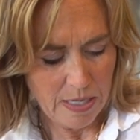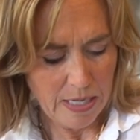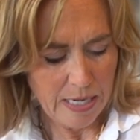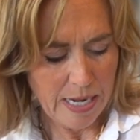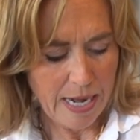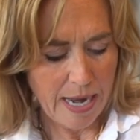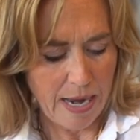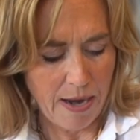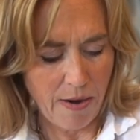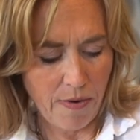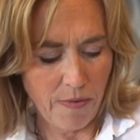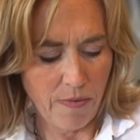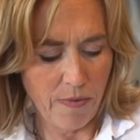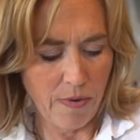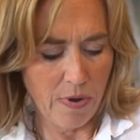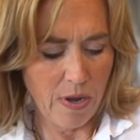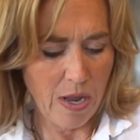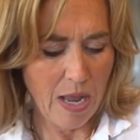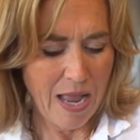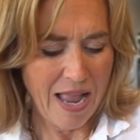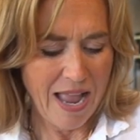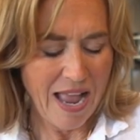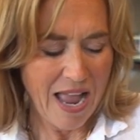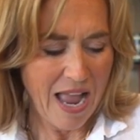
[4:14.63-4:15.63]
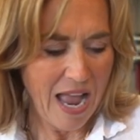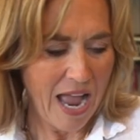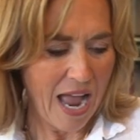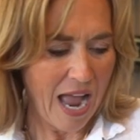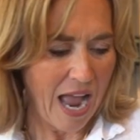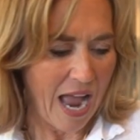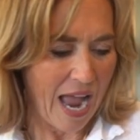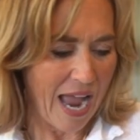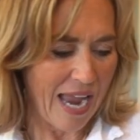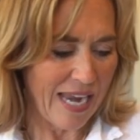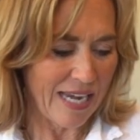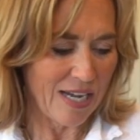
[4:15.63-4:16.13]
Now,
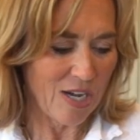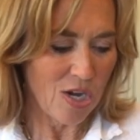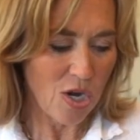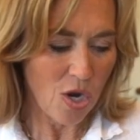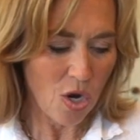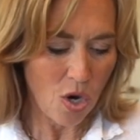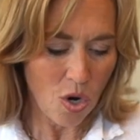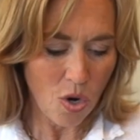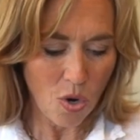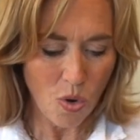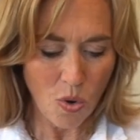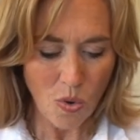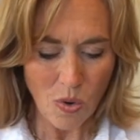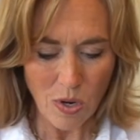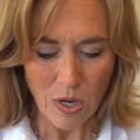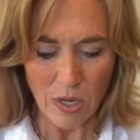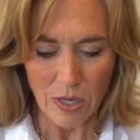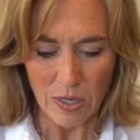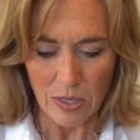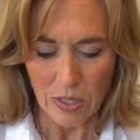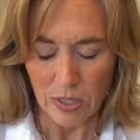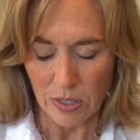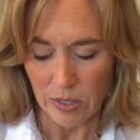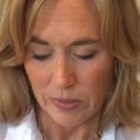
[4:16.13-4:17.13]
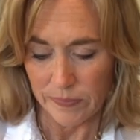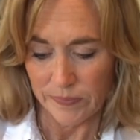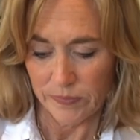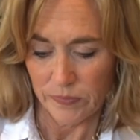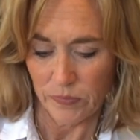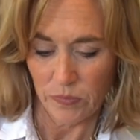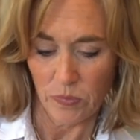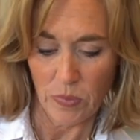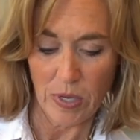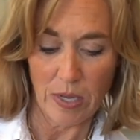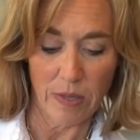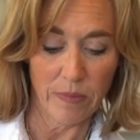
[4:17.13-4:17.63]
I know,
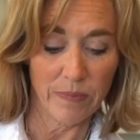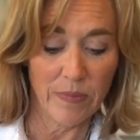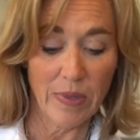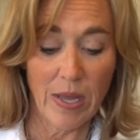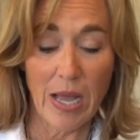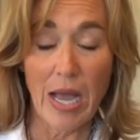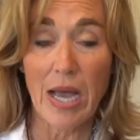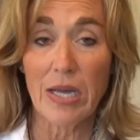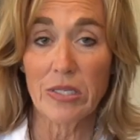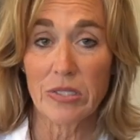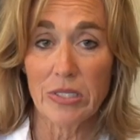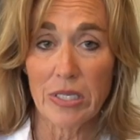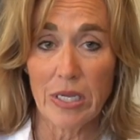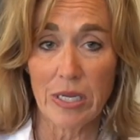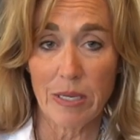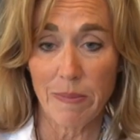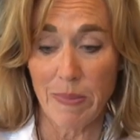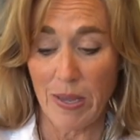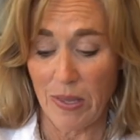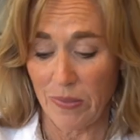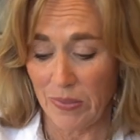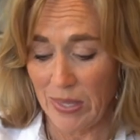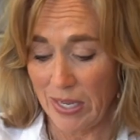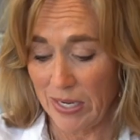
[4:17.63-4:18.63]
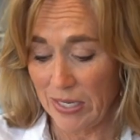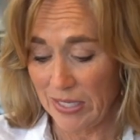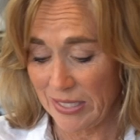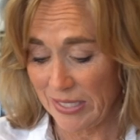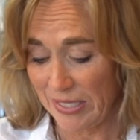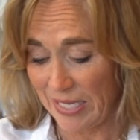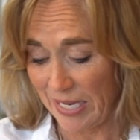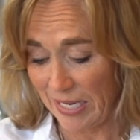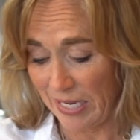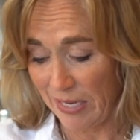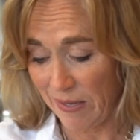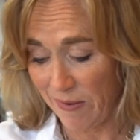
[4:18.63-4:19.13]
well, I'll tell you about that in a
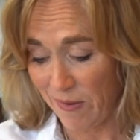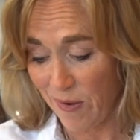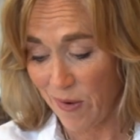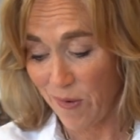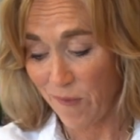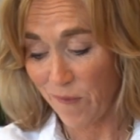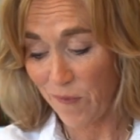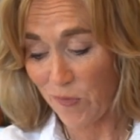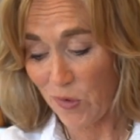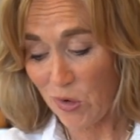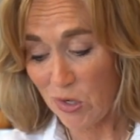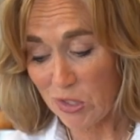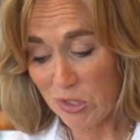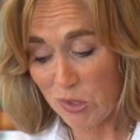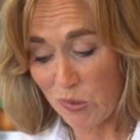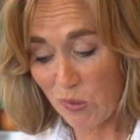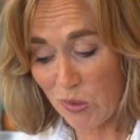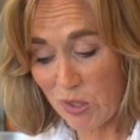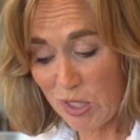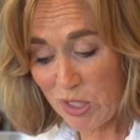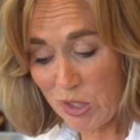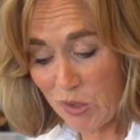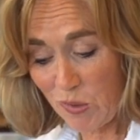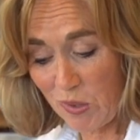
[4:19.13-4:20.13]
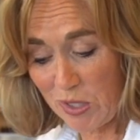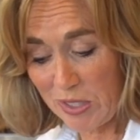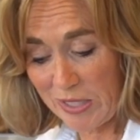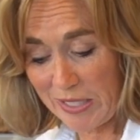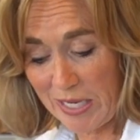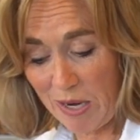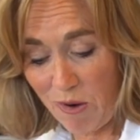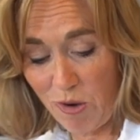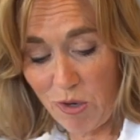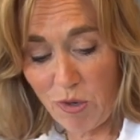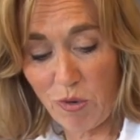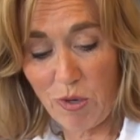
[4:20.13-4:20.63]
second. First, we're gonna do our
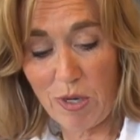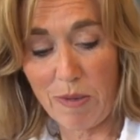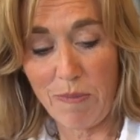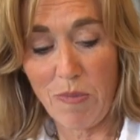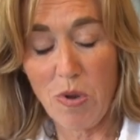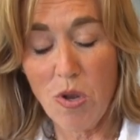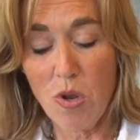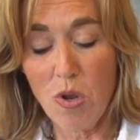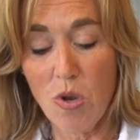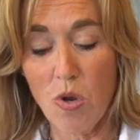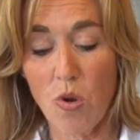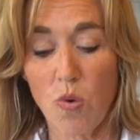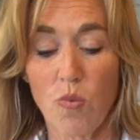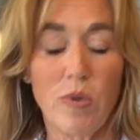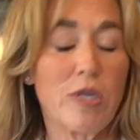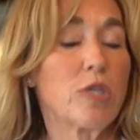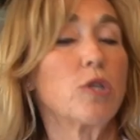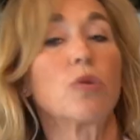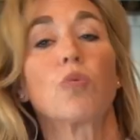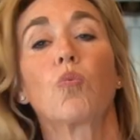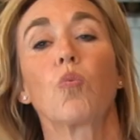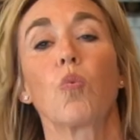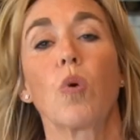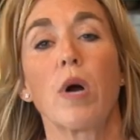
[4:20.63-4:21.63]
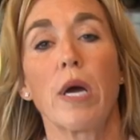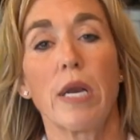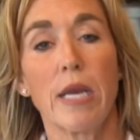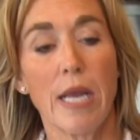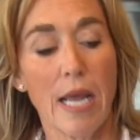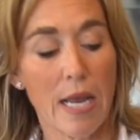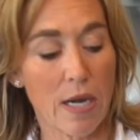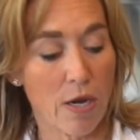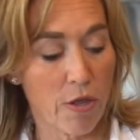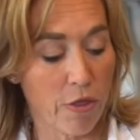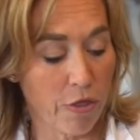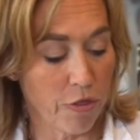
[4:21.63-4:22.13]
sour cream. We do 1
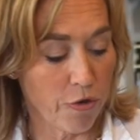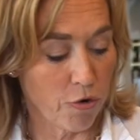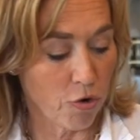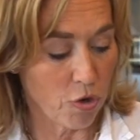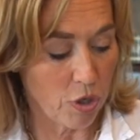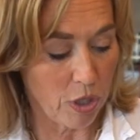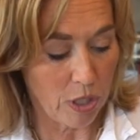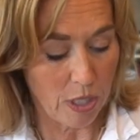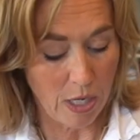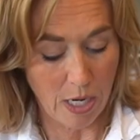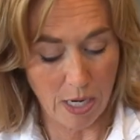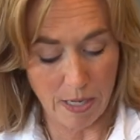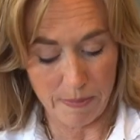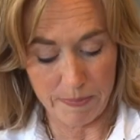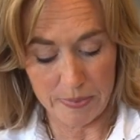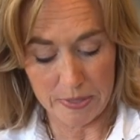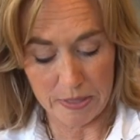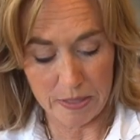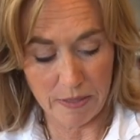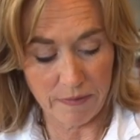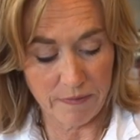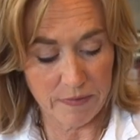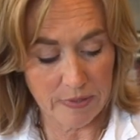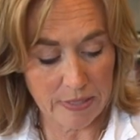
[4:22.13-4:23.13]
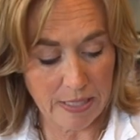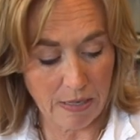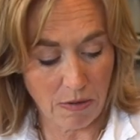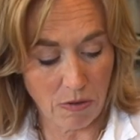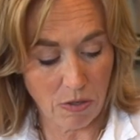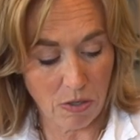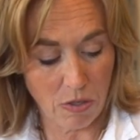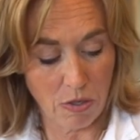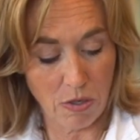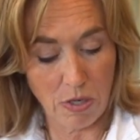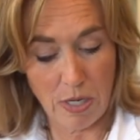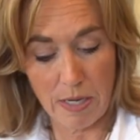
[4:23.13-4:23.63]
1/3 cups of sour
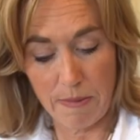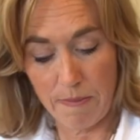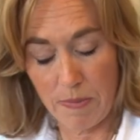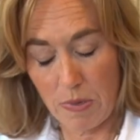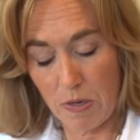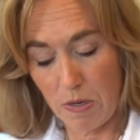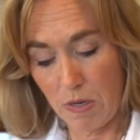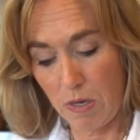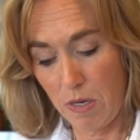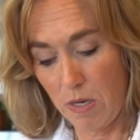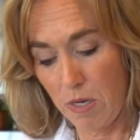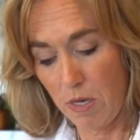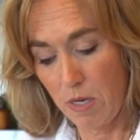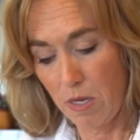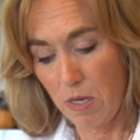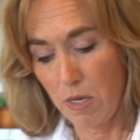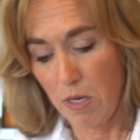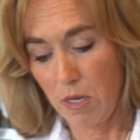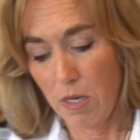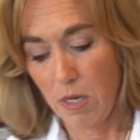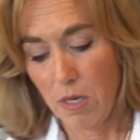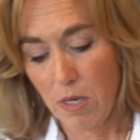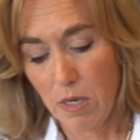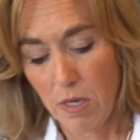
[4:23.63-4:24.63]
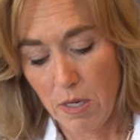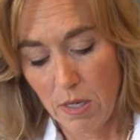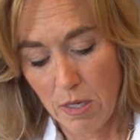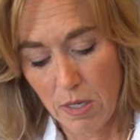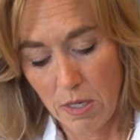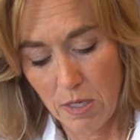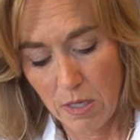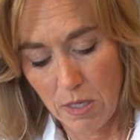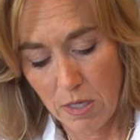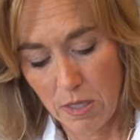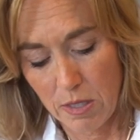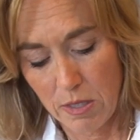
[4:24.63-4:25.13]
cream.
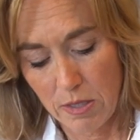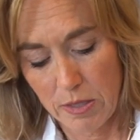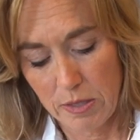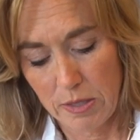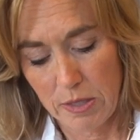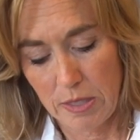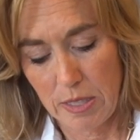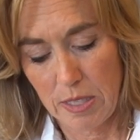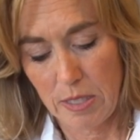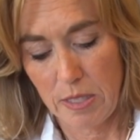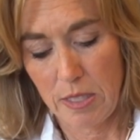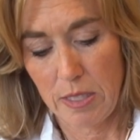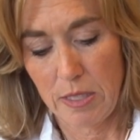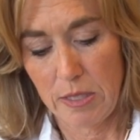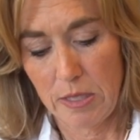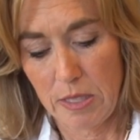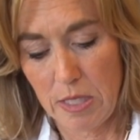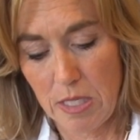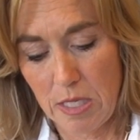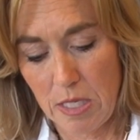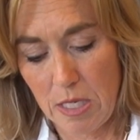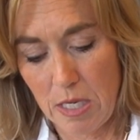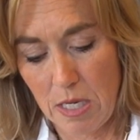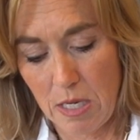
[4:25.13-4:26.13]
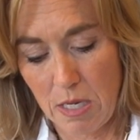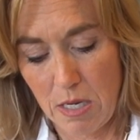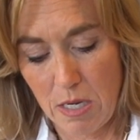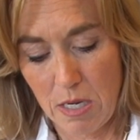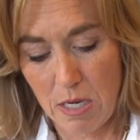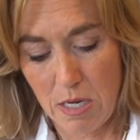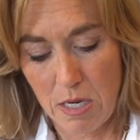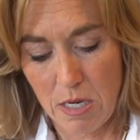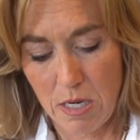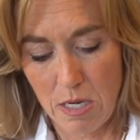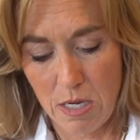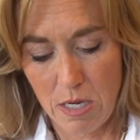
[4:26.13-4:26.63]
Let's get this in here.